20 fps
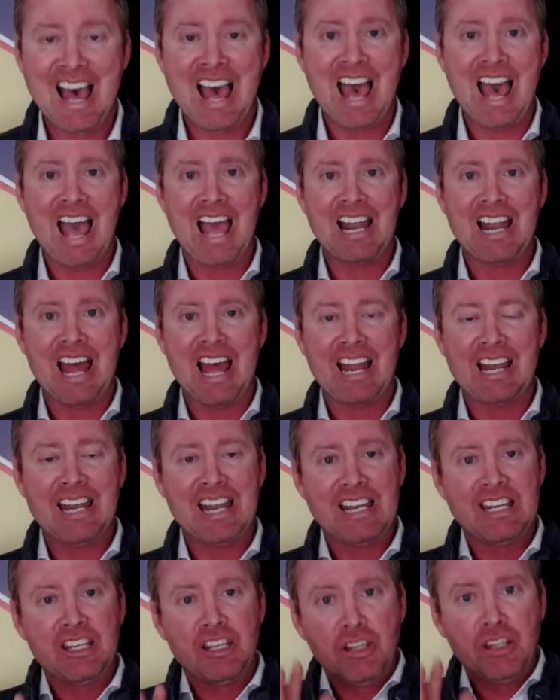and
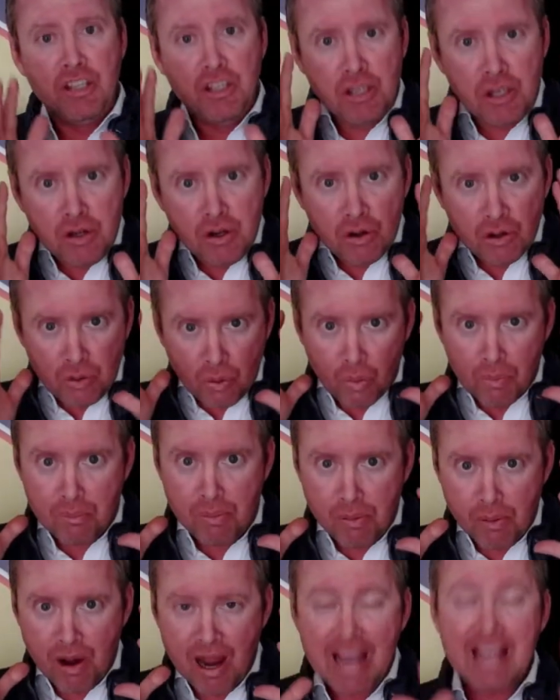your
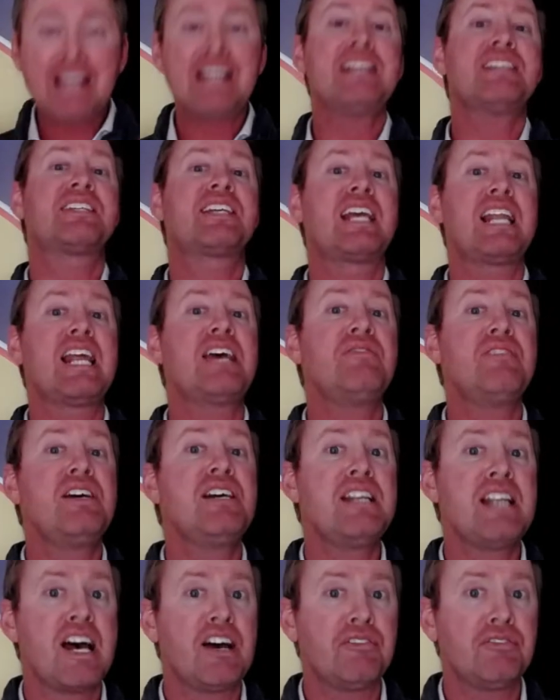brain is clever
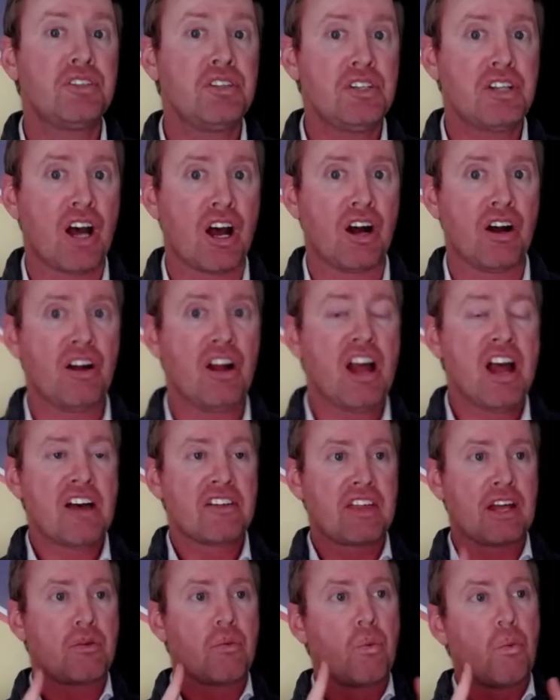enough to know
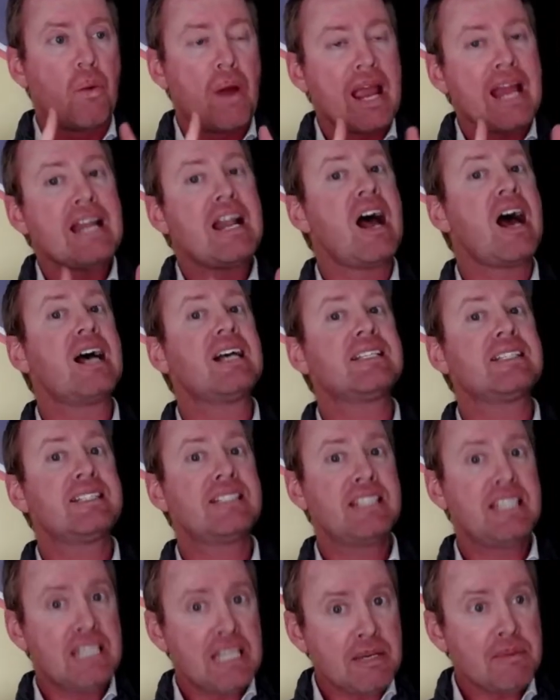that when I
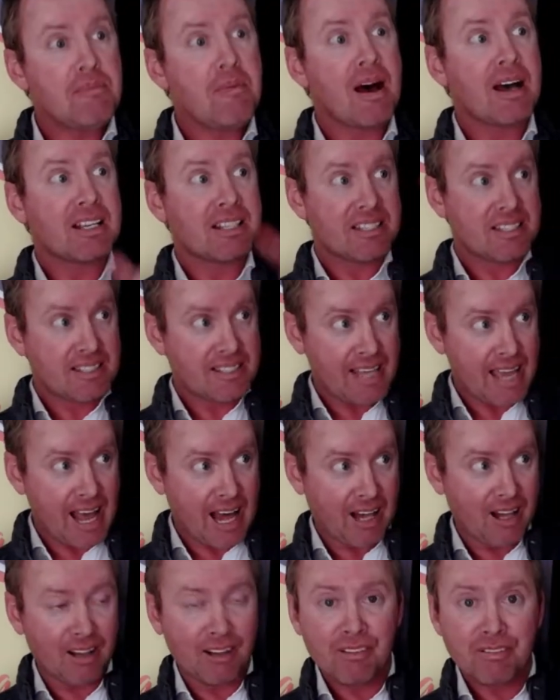see
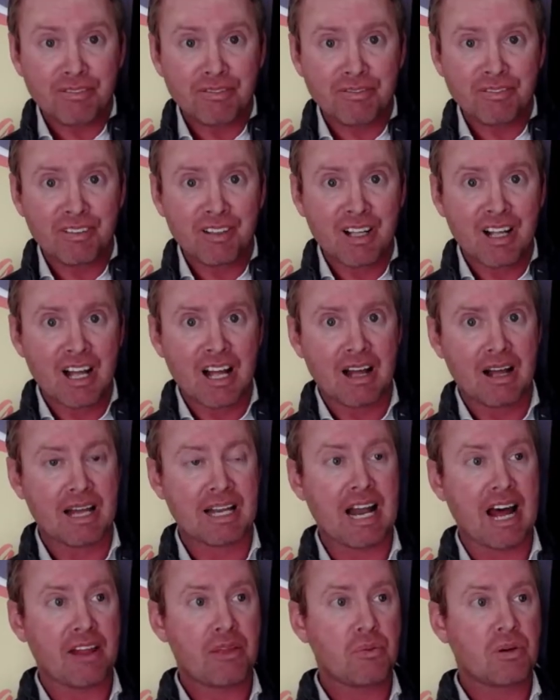myself, in
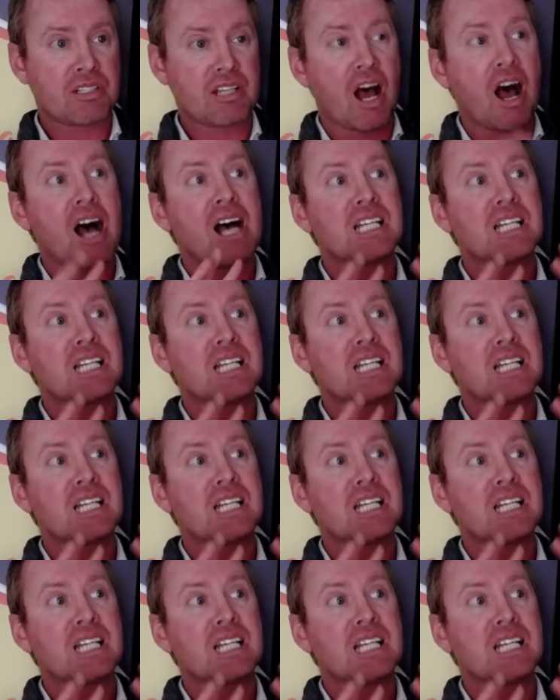other words, I